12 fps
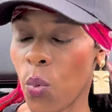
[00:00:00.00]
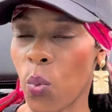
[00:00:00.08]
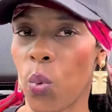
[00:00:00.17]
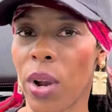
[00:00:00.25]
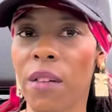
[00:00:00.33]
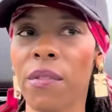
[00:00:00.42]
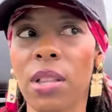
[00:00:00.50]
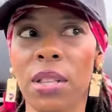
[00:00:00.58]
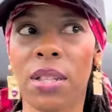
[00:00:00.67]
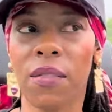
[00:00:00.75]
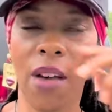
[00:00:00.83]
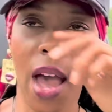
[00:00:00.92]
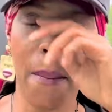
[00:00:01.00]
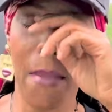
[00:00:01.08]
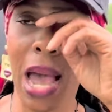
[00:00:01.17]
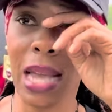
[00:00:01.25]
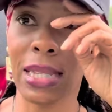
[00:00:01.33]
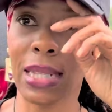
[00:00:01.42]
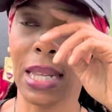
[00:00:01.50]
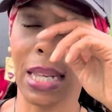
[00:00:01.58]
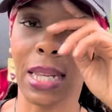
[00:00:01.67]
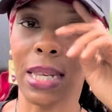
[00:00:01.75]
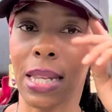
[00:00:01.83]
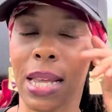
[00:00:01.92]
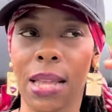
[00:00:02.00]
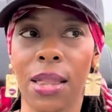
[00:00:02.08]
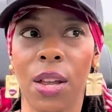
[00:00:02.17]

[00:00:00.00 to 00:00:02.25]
Whatever this Divine Masculine did,